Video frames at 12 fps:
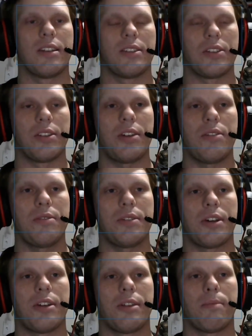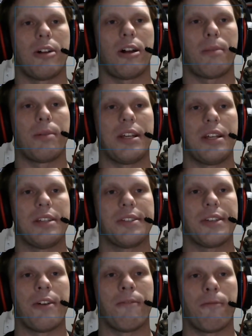So those are the properties
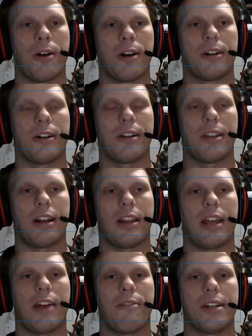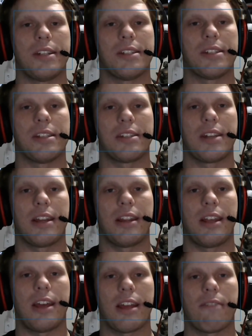of water that allow it to sustain life.